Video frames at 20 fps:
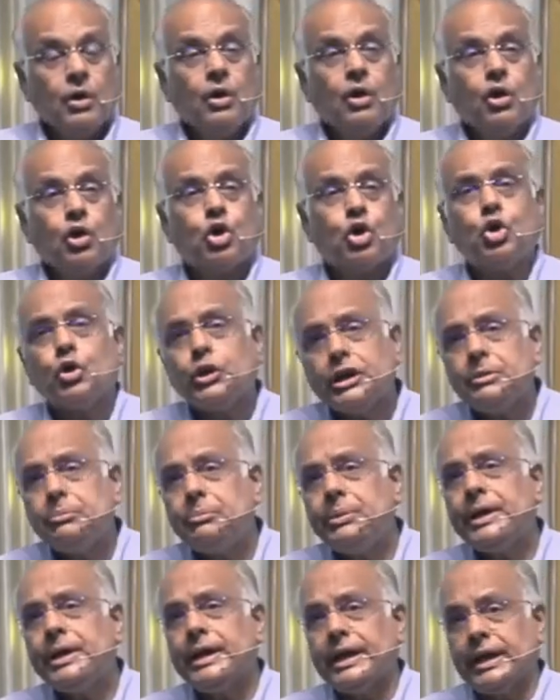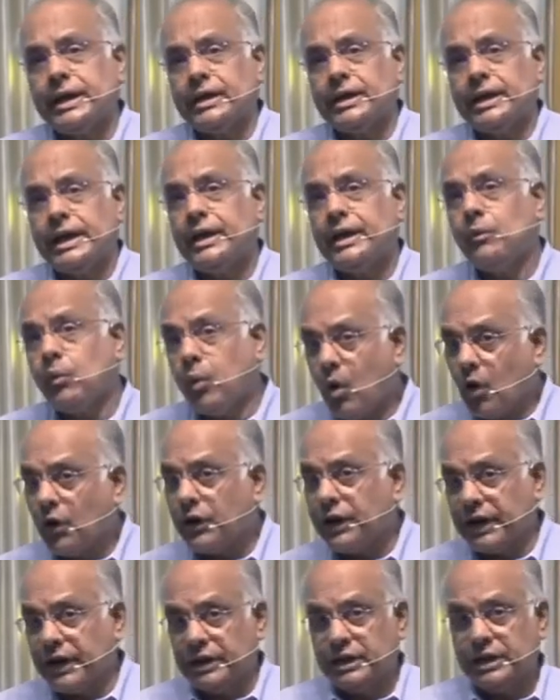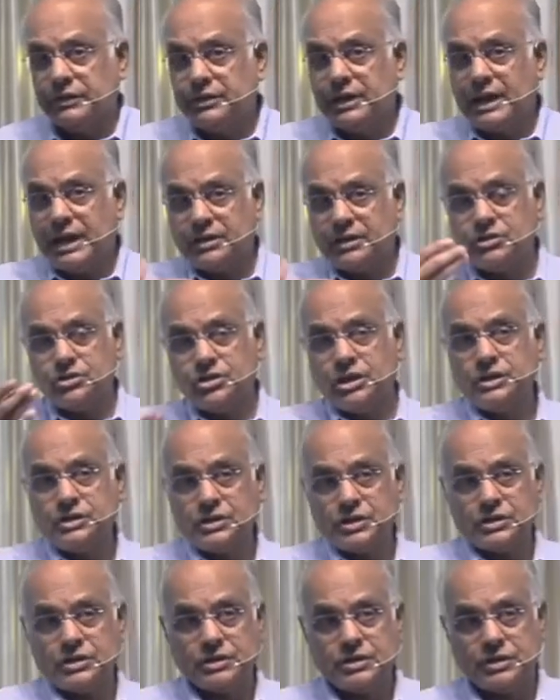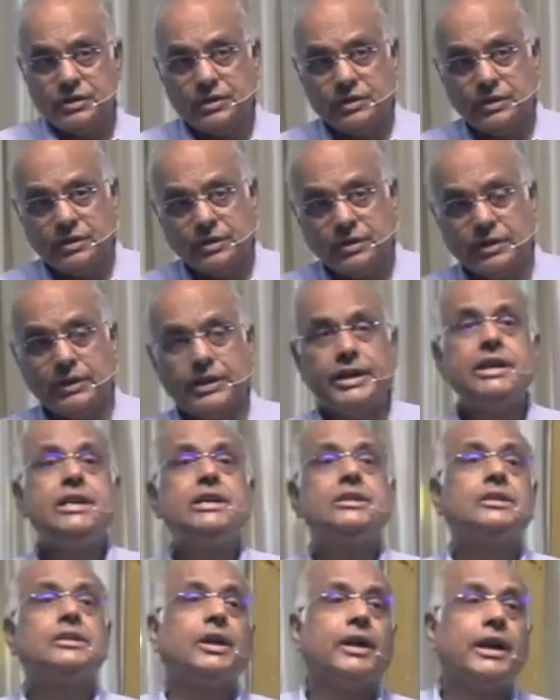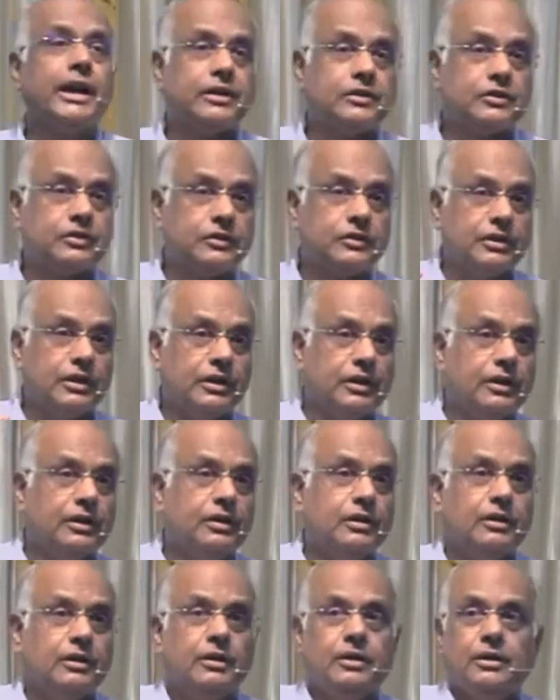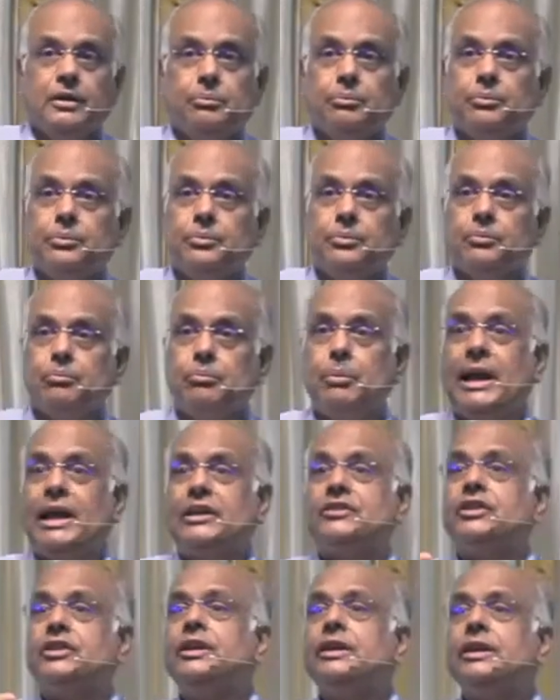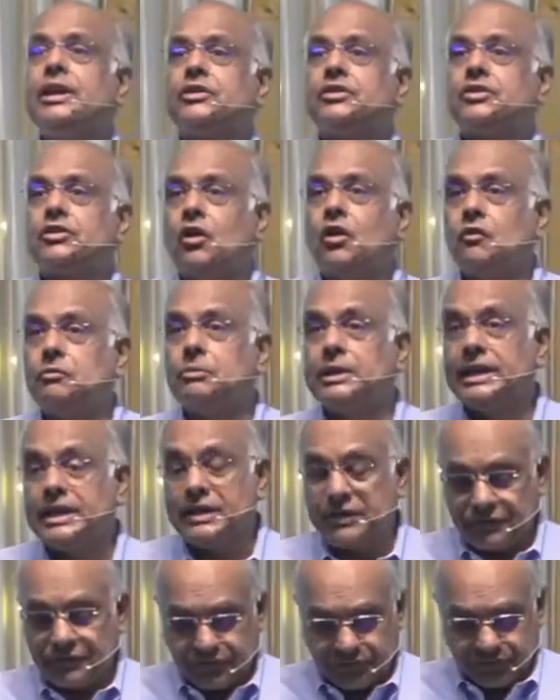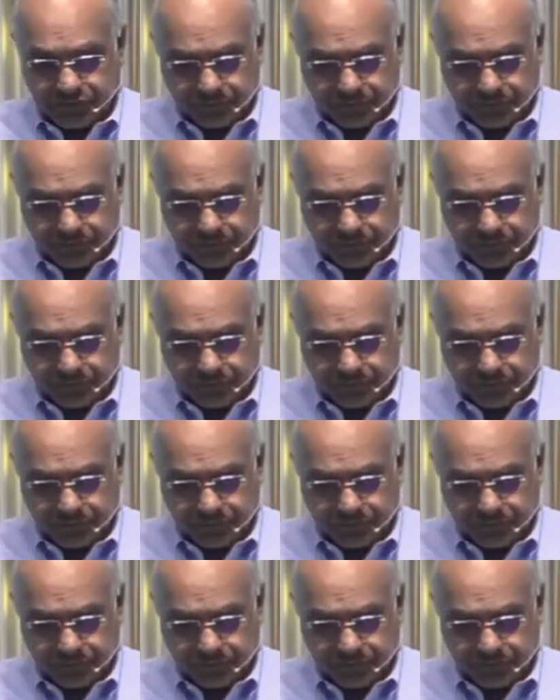Could it be a warning, even as Jesus reiterates the blessedness of belief